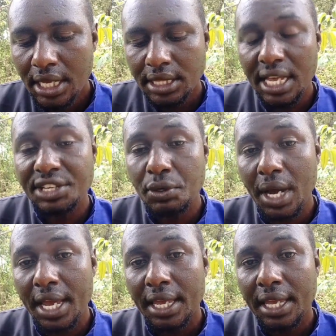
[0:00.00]
That's
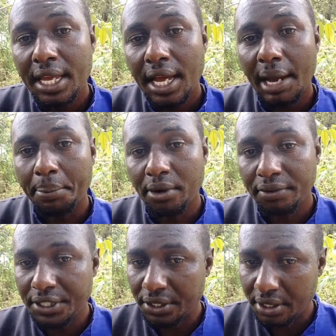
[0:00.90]
why a
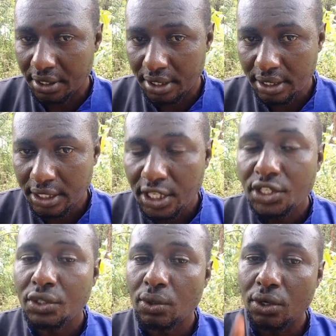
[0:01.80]
professional
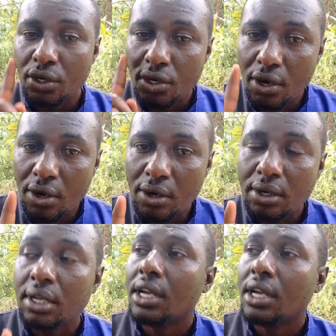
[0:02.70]
should know